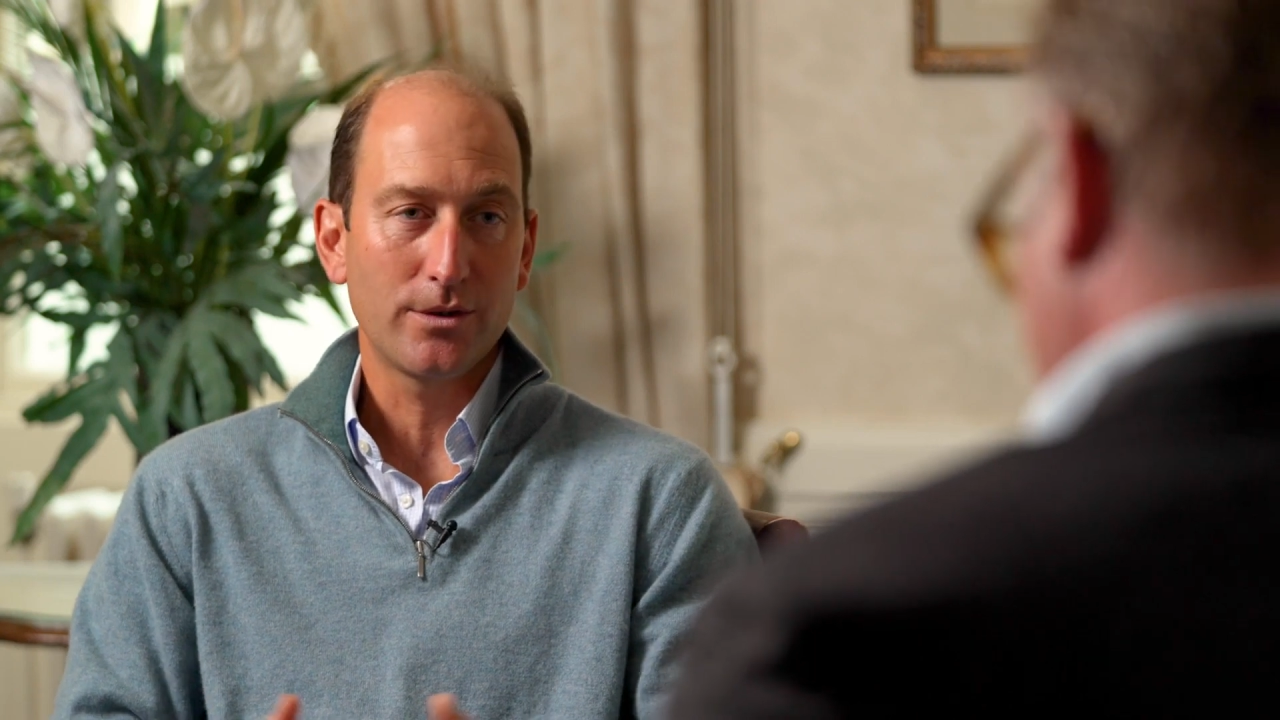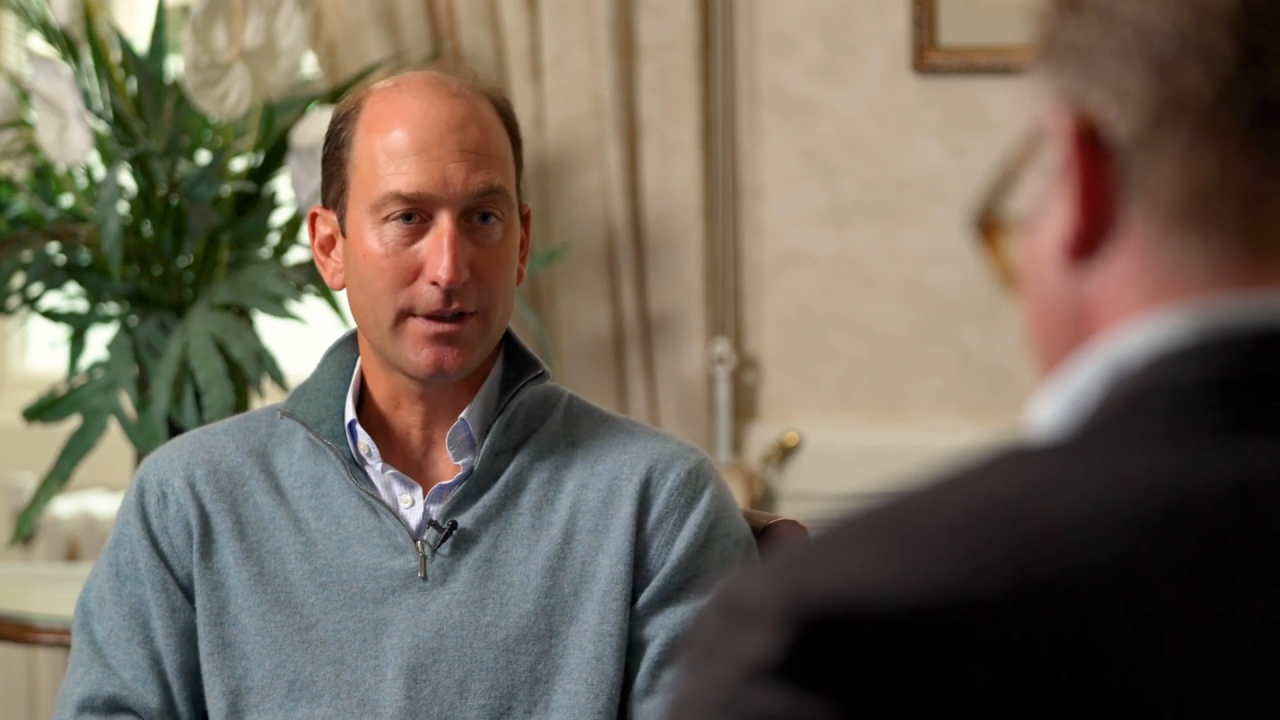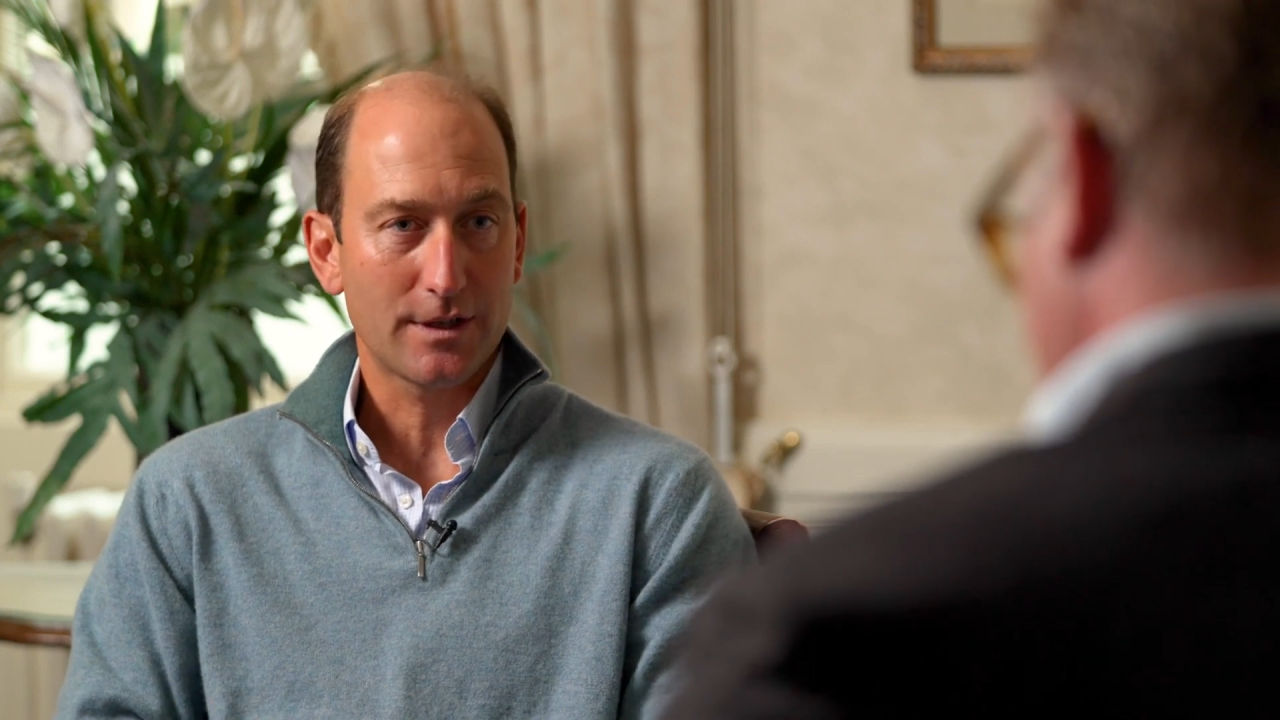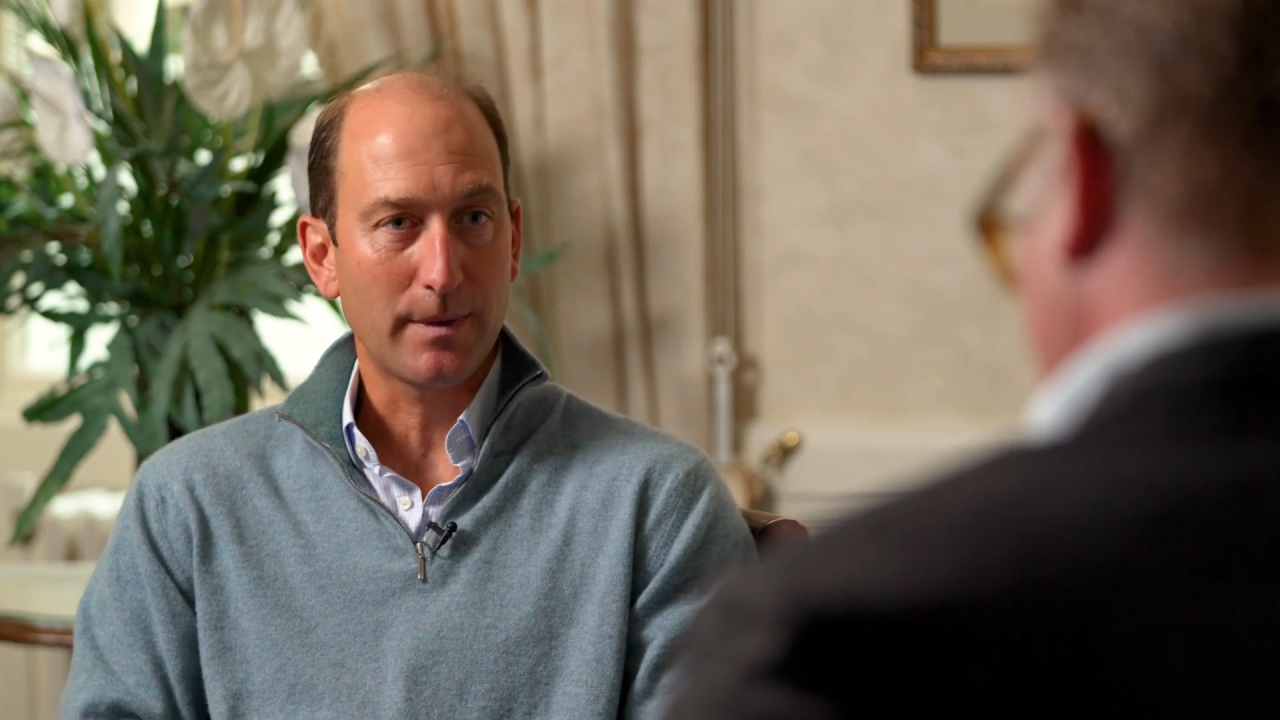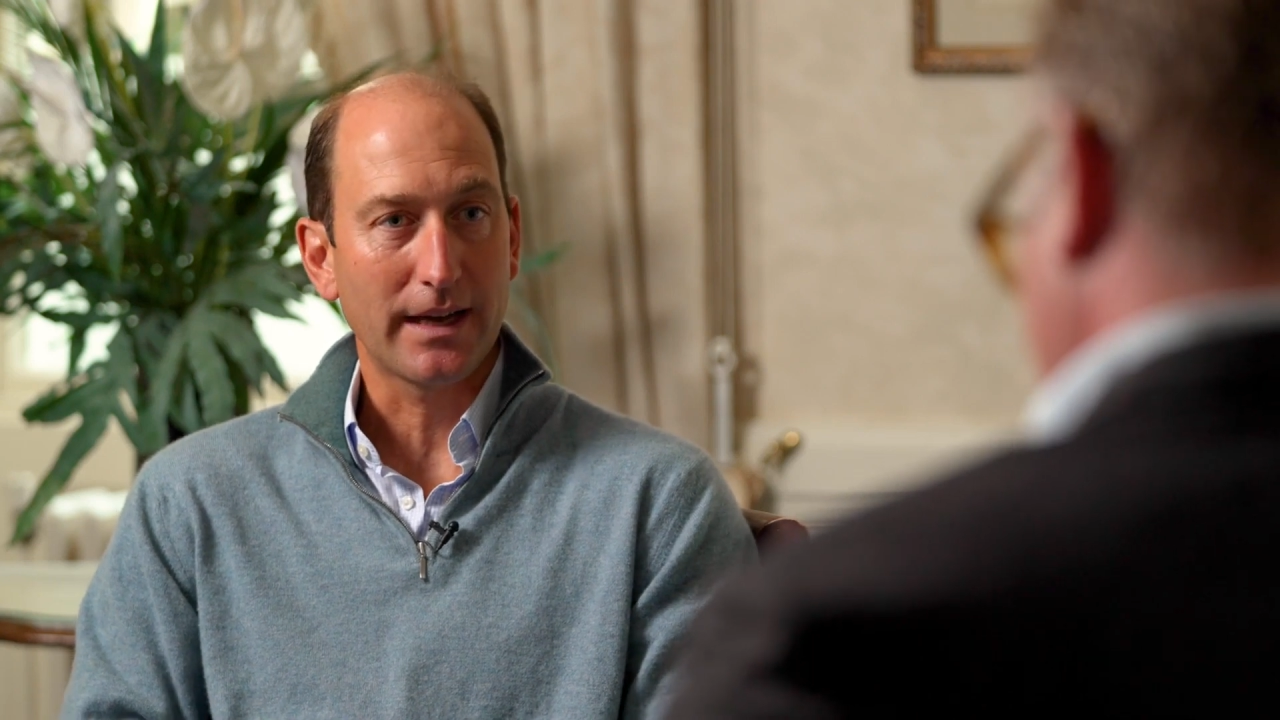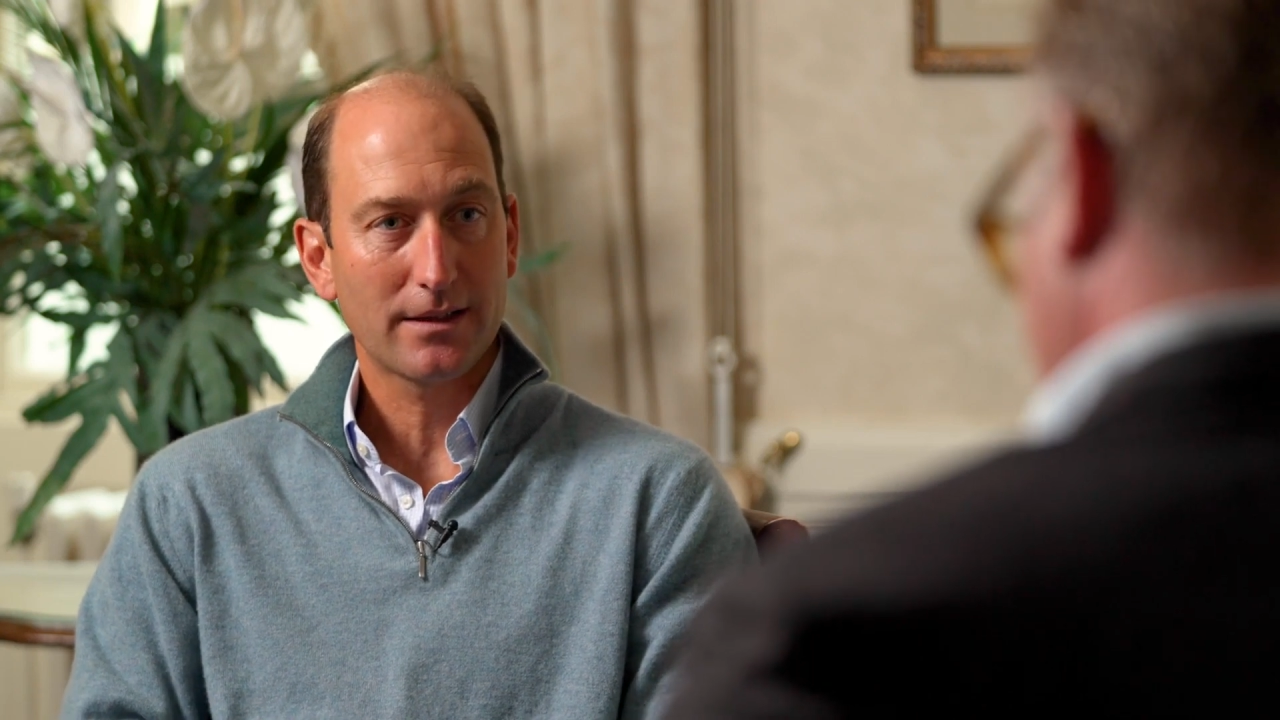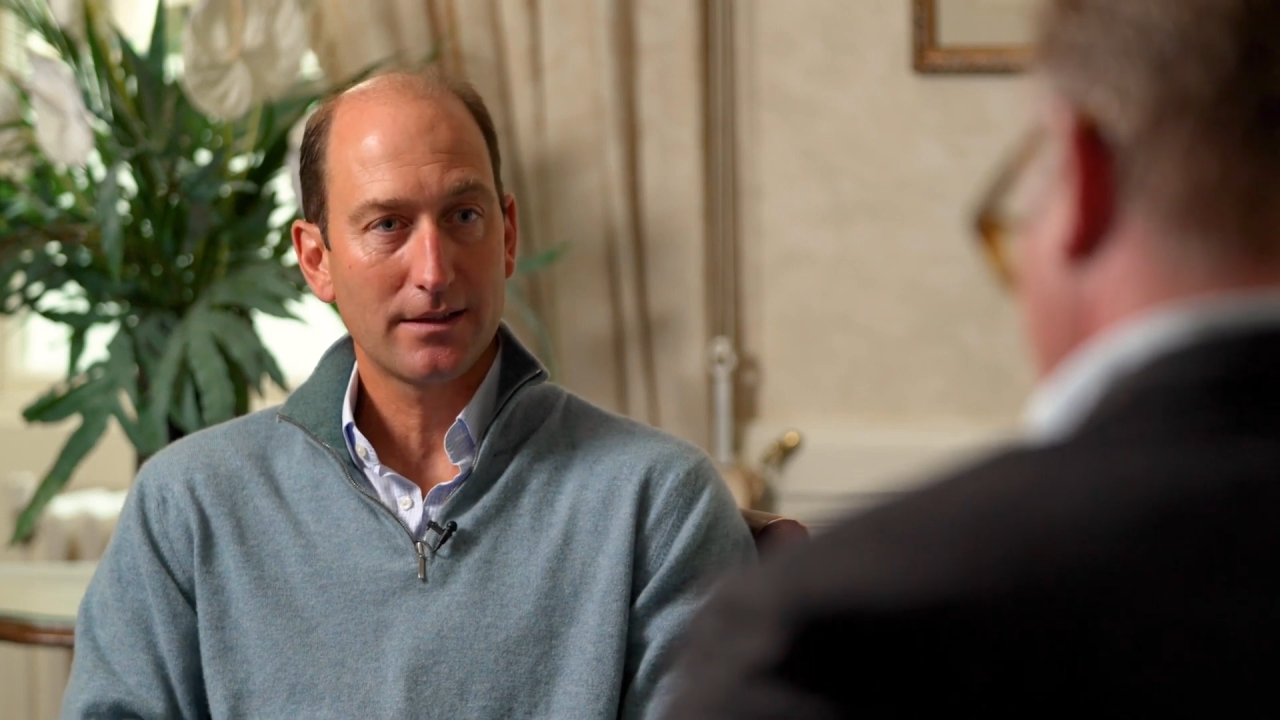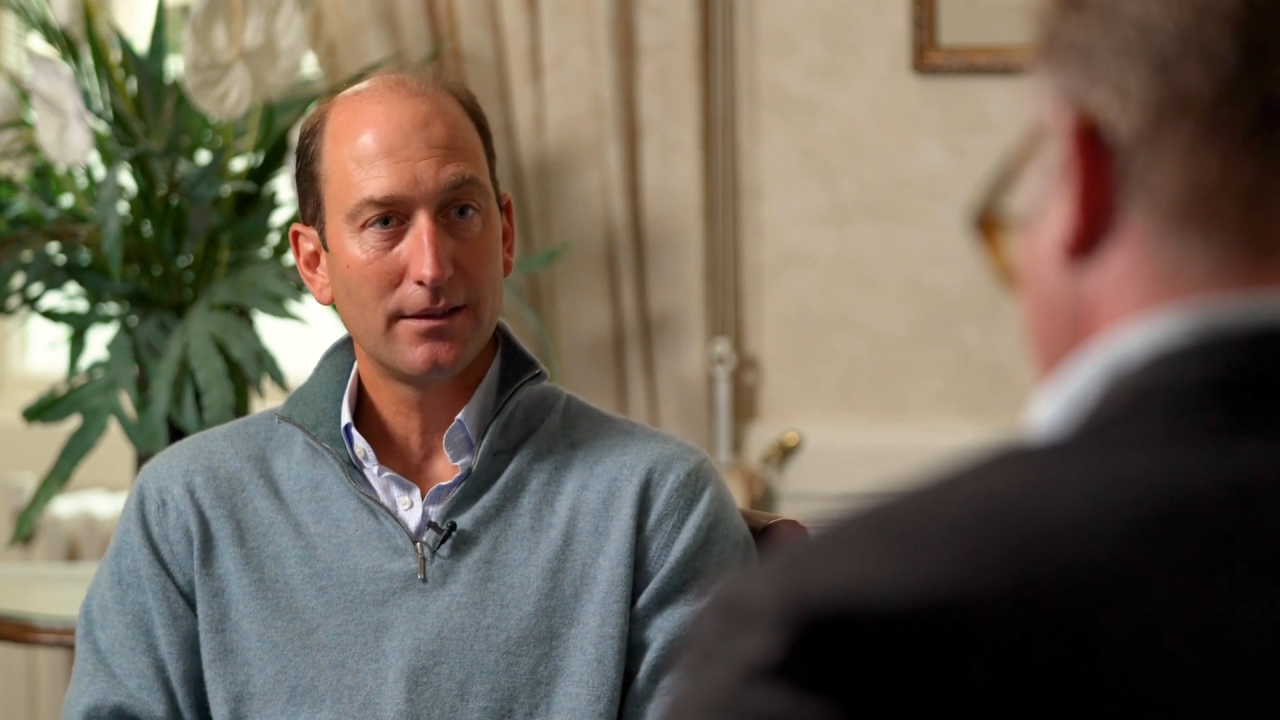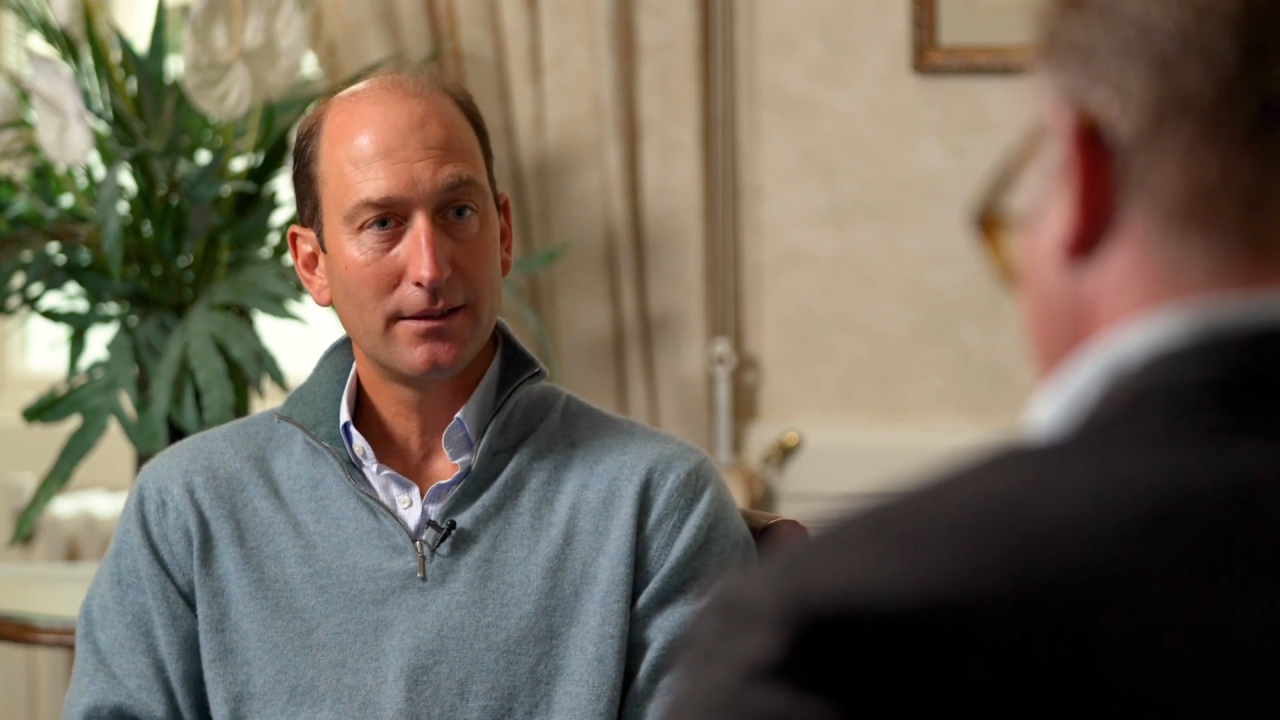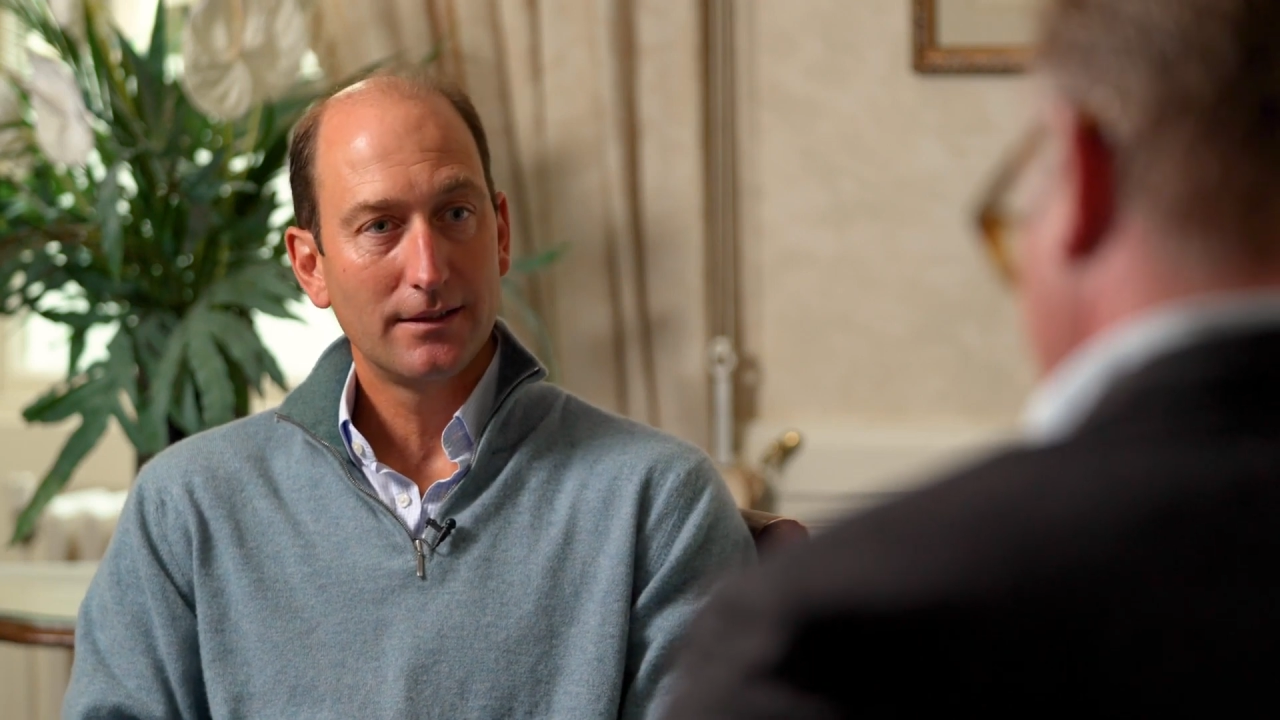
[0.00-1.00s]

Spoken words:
you'd expect.